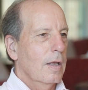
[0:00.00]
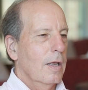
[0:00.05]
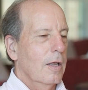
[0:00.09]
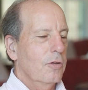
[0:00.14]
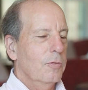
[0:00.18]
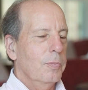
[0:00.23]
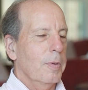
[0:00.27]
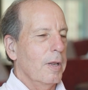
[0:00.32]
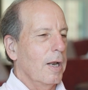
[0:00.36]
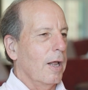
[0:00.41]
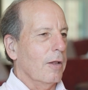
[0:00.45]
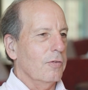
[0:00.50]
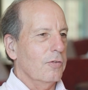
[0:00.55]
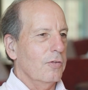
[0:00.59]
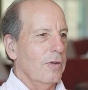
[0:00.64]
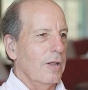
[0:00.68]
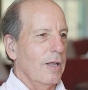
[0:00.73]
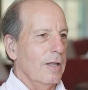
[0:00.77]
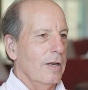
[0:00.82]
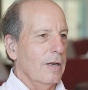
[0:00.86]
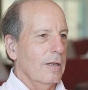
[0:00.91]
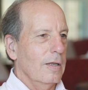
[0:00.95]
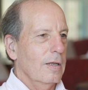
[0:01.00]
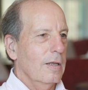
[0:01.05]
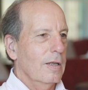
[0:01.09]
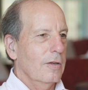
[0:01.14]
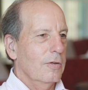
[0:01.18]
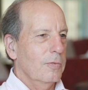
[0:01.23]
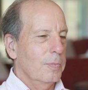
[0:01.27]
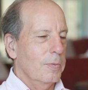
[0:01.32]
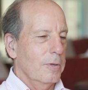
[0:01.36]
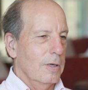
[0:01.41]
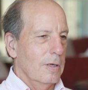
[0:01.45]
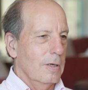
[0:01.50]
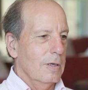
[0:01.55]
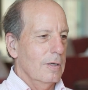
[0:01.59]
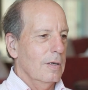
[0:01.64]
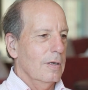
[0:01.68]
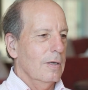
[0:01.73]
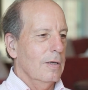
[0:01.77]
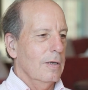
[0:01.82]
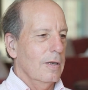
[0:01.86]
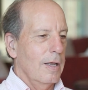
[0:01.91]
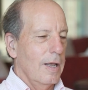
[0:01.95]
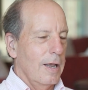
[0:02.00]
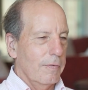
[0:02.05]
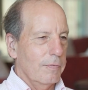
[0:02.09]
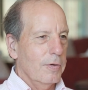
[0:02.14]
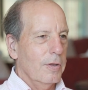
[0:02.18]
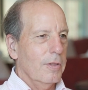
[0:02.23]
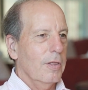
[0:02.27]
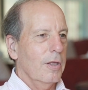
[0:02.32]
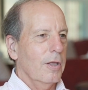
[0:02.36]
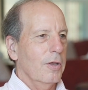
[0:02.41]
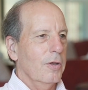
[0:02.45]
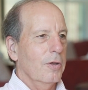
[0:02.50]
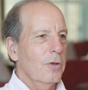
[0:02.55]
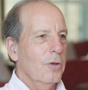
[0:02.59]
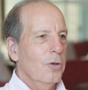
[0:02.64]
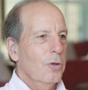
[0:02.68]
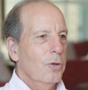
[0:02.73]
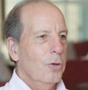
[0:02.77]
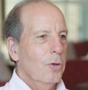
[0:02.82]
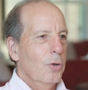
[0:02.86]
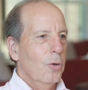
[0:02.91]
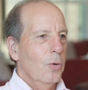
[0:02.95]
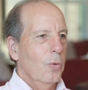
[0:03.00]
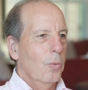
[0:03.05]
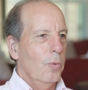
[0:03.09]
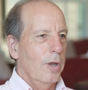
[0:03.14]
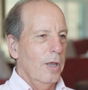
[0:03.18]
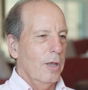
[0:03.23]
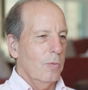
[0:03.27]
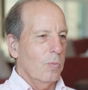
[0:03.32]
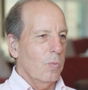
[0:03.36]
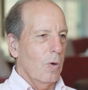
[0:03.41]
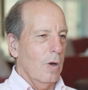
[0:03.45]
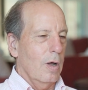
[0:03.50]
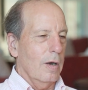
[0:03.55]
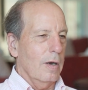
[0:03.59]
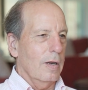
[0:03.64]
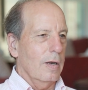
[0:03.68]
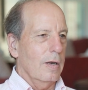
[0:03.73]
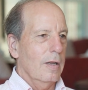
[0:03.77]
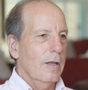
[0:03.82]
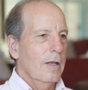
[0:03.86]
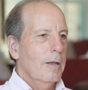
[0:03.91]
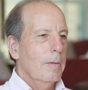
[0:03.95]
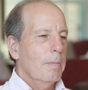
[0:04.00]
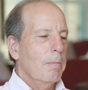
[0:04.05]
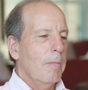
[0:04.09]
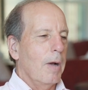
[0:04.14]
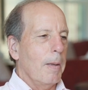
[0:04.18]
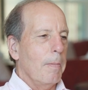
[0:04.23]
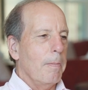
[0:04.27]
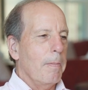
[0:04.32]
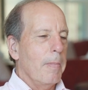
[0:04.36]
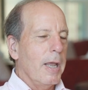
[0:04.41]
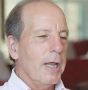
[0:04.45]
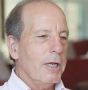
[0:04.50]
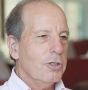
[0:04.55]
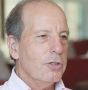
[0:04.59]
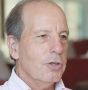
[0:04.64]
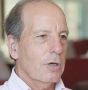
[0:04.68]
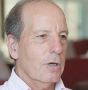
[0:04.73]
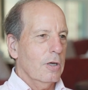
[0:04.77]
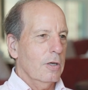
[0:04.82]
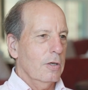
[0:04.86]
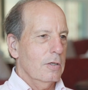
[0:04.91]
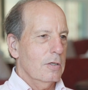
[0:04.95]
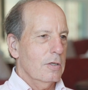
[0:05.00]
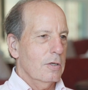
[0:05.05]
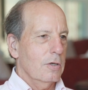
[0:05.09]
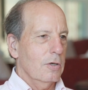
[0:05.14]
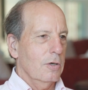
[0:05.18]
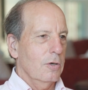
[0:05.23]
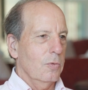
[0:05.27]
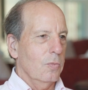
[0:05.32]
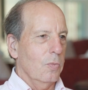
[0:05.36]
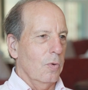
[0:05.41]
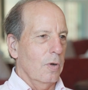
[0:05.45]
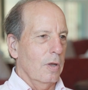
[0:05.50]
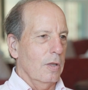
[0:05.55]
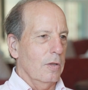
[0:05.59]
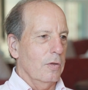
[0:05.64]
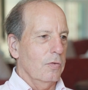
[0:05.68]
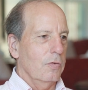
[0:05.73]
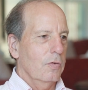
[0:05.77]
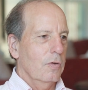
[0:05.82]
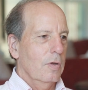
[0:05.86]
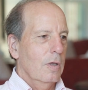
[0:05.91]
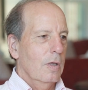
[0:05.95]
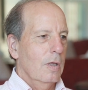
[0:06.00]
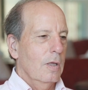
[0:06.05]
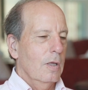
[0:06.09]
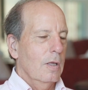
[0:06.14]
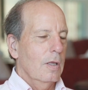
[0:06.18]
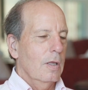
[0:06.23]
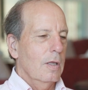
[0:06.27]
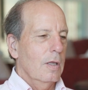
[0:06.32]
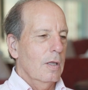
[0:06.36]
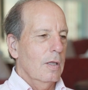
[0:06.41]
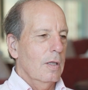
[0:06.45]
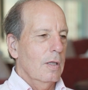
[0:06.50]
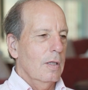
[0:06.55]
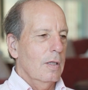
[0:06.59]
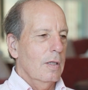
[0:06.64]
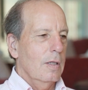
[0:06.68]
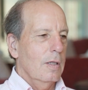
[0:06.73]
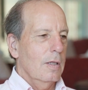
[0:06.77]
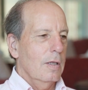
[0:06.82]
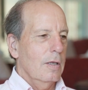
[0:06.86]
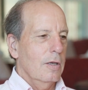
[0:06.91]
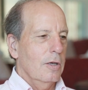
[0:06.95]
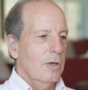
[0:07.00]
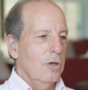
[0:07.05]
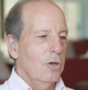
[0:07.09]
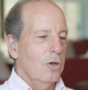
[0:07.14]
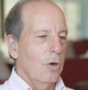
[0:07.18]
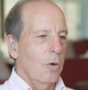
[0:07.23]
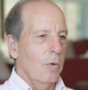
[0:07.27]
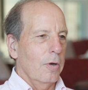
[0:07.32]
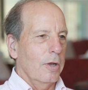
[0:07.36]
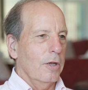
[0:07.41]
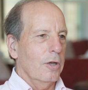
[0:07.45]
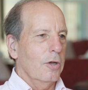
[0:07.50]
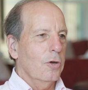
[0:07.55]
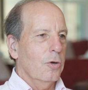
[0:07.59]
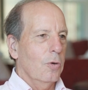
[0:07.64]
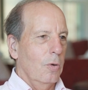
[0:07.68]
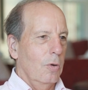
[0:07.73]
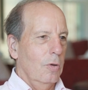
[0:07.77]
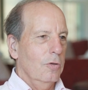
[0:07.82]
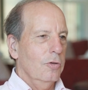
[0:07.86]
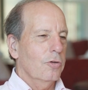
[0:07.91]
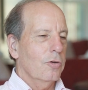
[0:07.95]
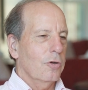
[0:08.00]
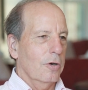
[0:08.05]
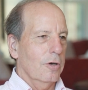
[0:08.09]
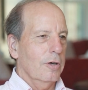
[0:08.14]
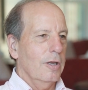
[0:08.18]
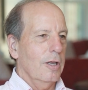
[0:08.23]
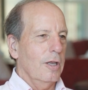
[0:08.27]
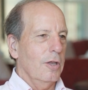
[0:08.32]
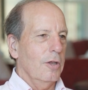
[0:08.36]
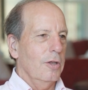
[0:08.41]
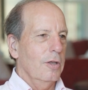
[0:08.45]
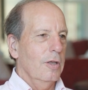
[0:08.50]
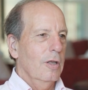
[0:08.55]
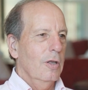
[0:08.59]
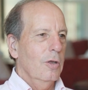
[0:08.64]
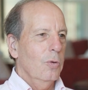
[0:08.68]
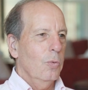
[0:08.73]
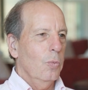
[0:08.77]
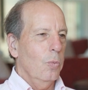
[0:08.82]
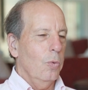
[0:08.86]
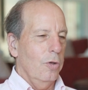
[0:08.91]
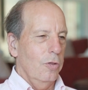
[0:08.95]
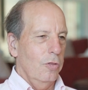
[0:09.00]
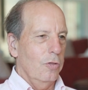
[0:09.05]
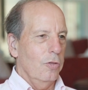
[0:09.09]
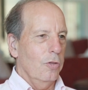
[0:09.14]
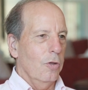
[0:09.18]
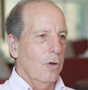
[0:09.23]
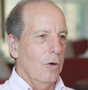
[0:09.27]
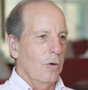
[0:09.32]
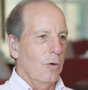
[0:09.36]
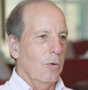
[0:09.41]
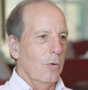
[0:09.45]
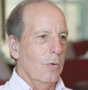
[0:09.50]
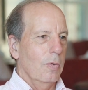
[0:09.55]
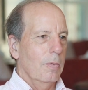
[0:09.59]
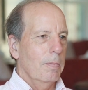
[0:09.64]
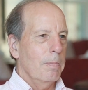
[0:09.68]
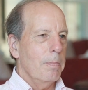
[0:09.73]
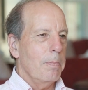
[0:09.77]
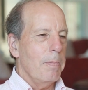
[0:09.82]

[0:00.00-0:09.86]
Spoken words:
It's been outstanding. It's been everything we had wanted. My major concern was going cold turkey with no